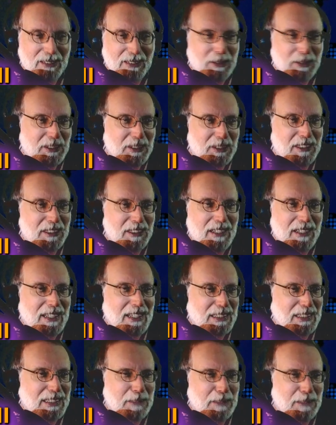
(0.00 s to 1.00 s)
or
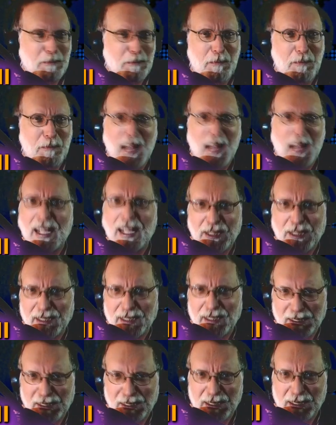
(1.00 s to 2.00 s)
science
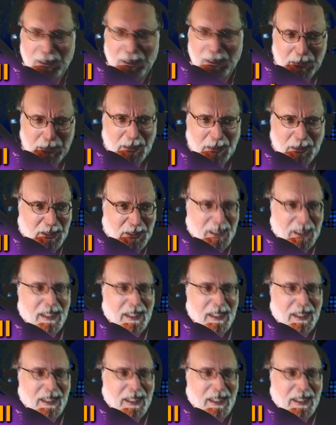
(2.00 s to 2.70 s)
fascists almost.